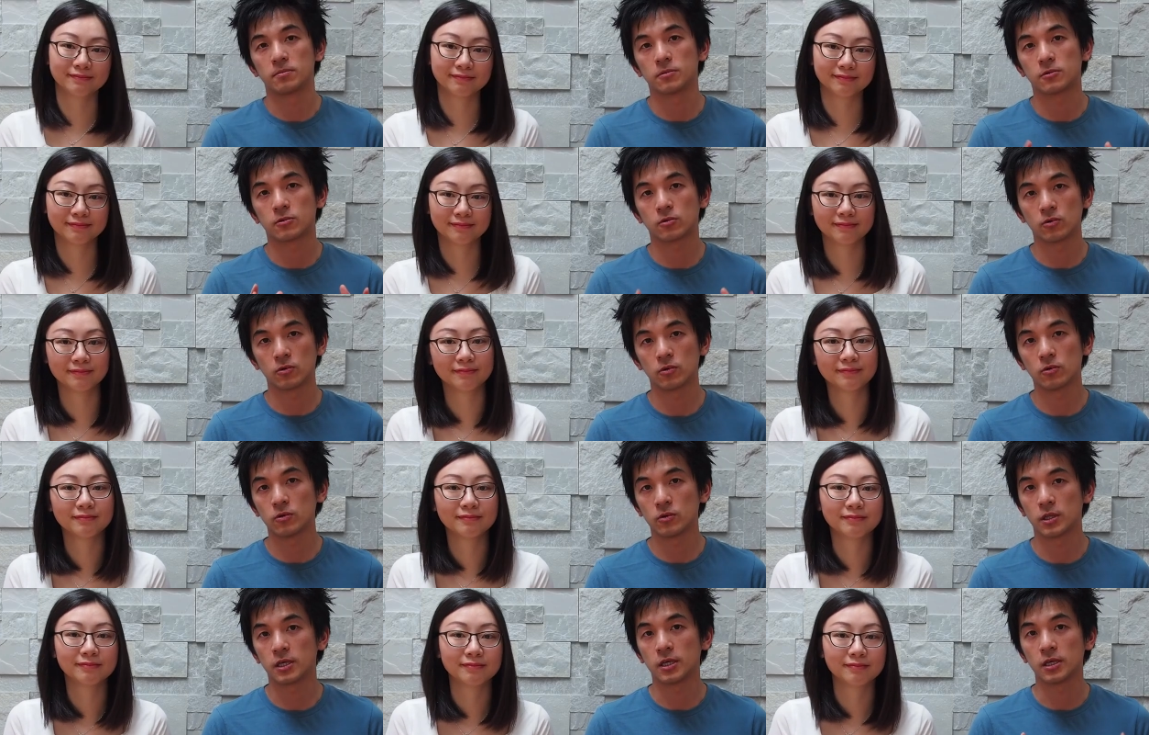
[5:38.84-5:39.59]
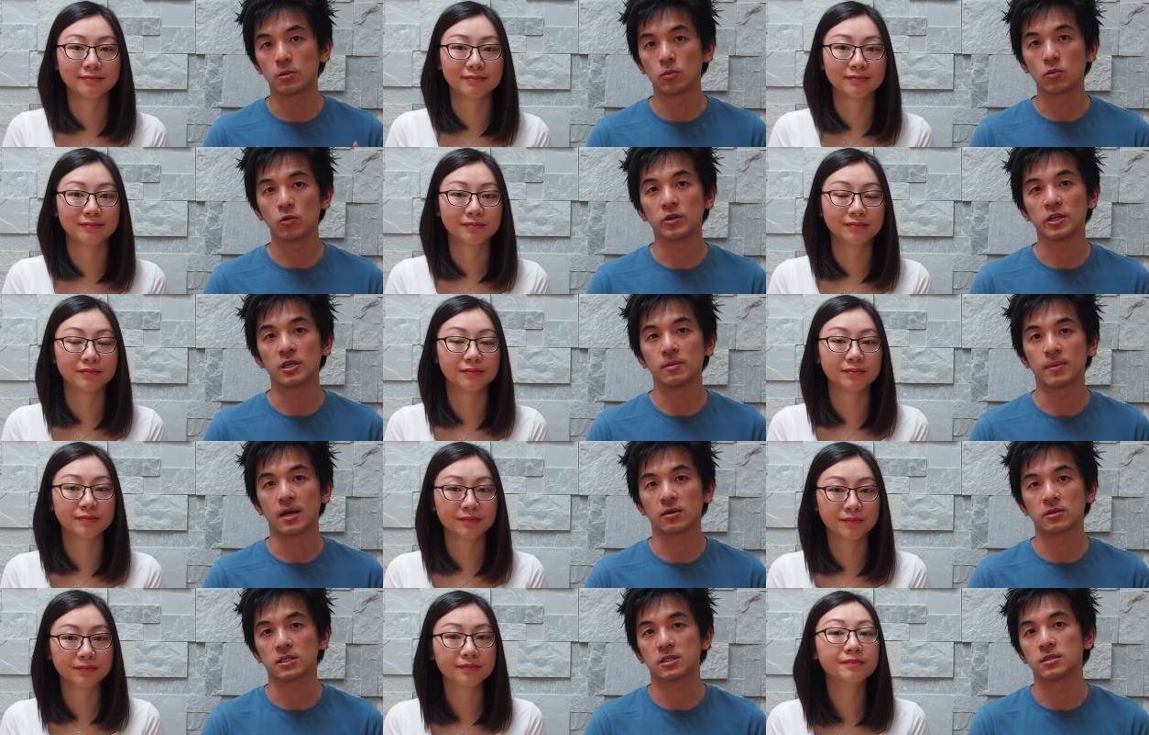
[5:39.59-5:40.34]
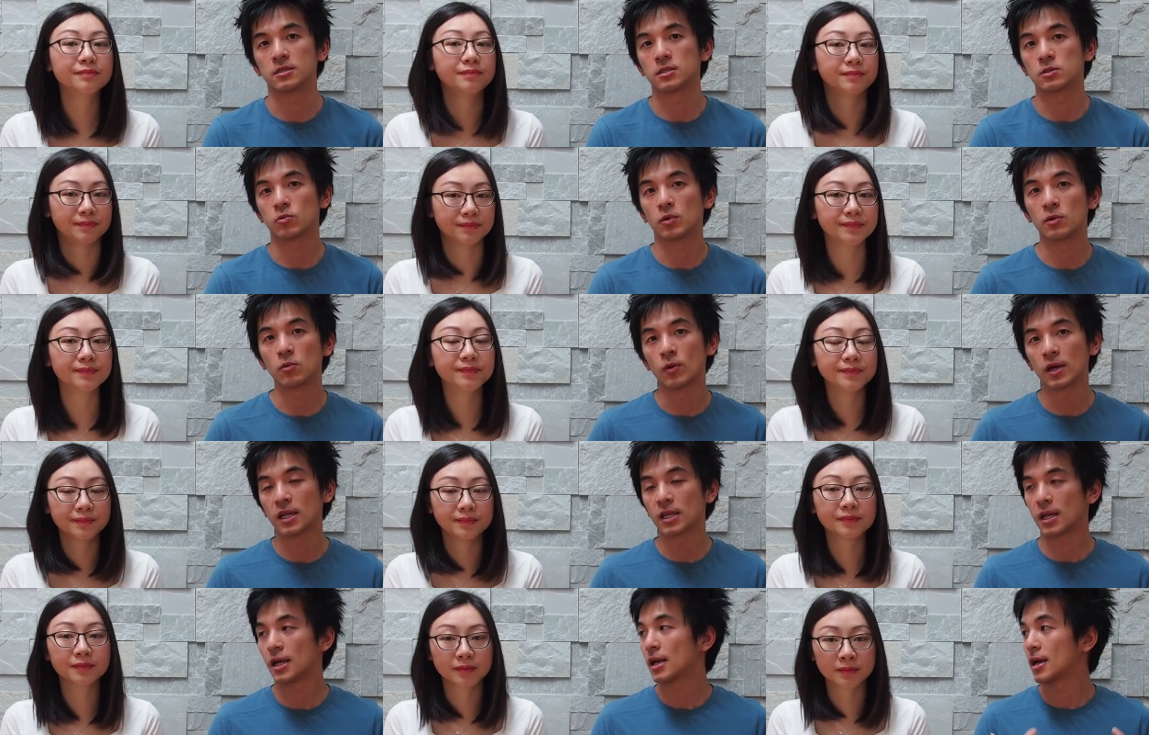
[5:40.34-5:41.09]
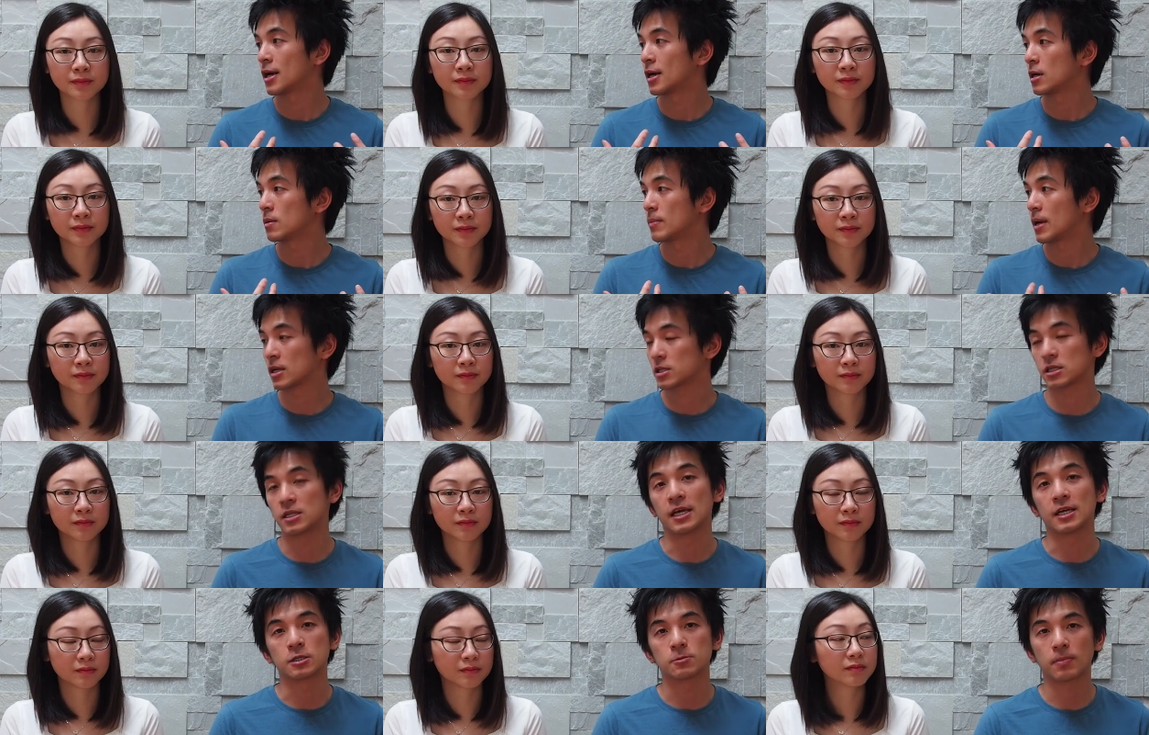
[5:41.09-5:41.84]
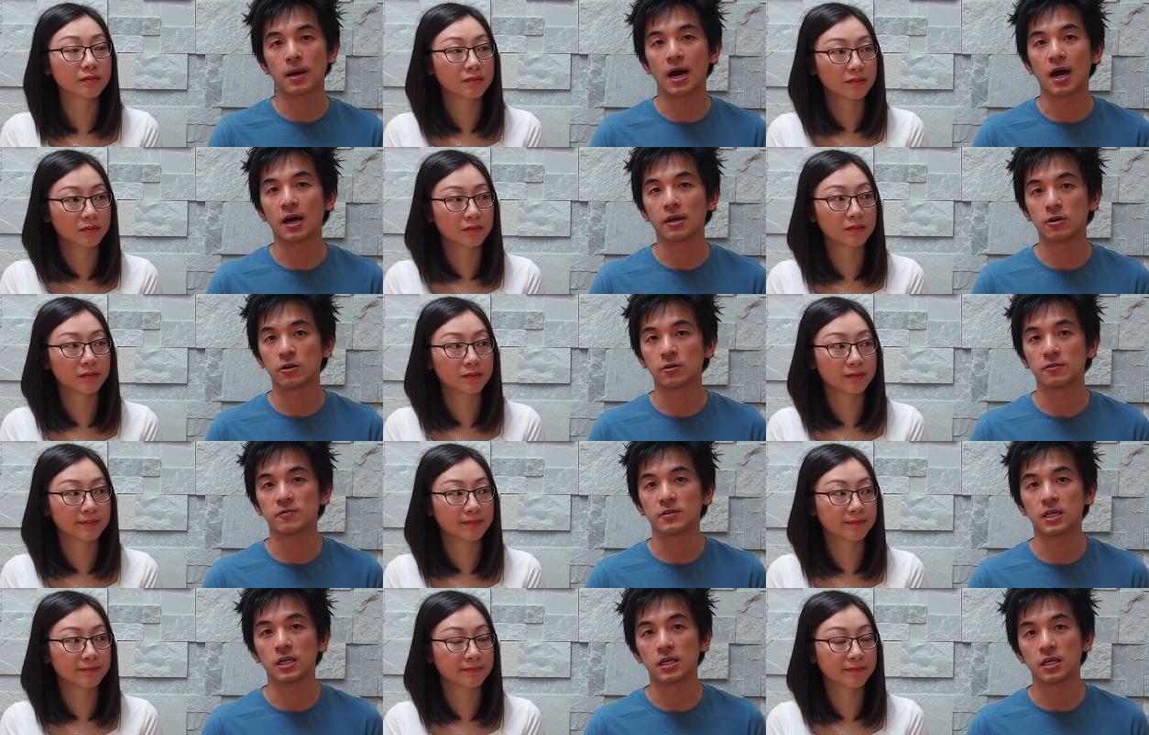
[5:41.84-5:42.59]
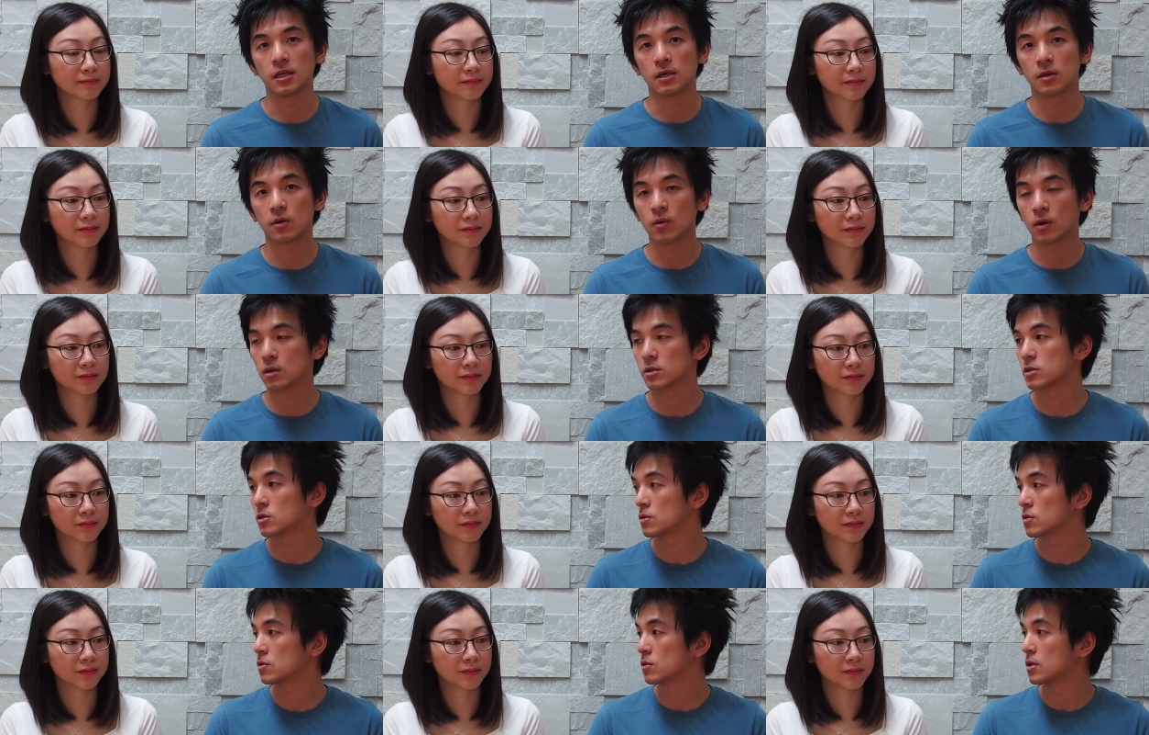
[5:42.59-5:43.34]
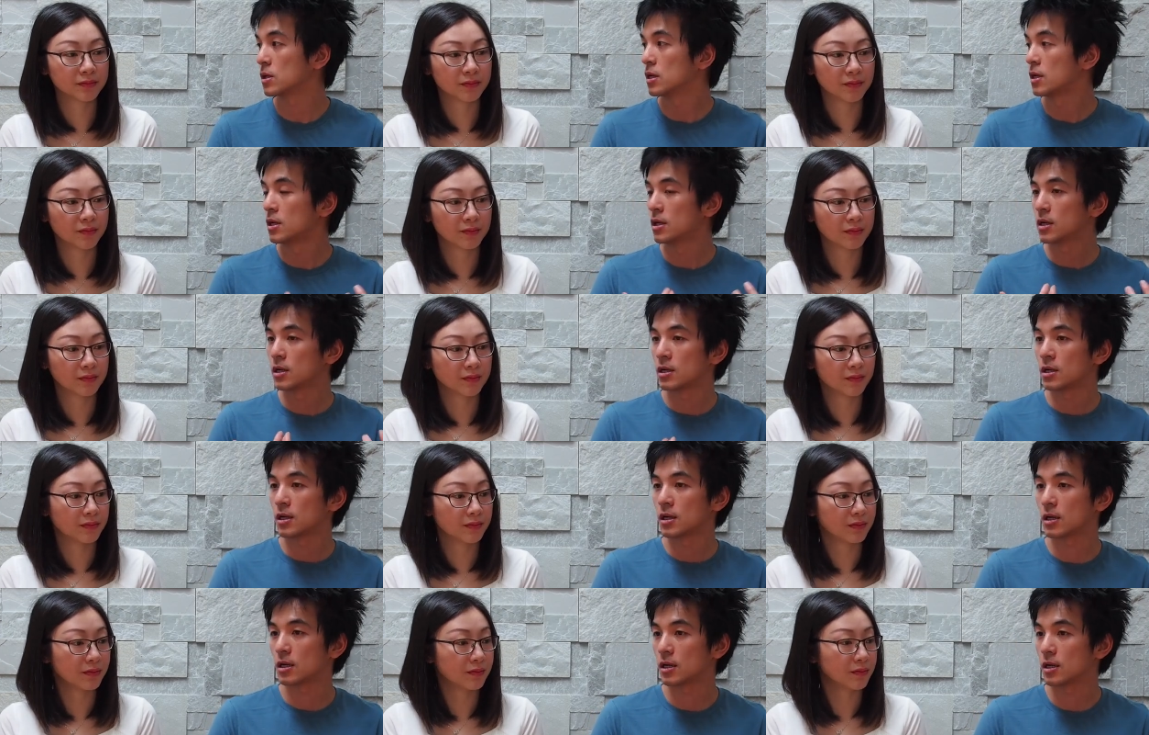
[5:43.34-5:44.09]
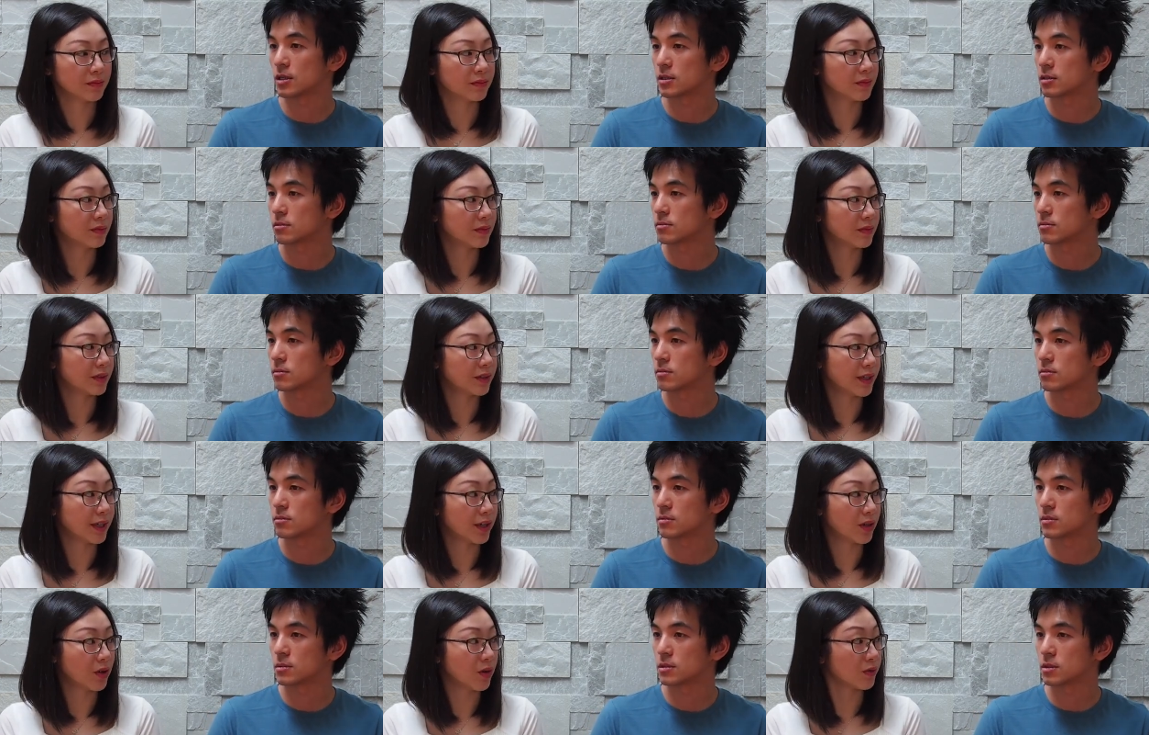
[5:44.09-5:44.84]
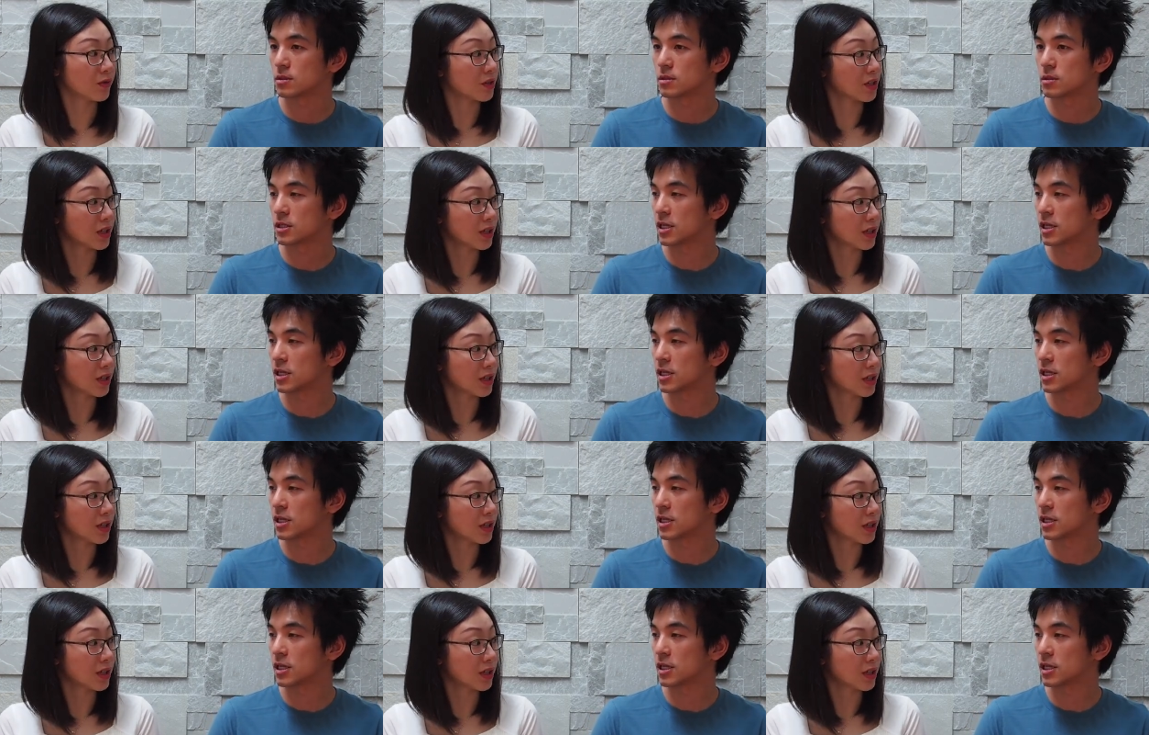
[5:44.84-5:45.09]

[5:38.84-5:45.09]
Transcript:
Speaker 1: through the Wuyi Mountains, we went um, actually as part of the Guangdong uh, Tea, Culture.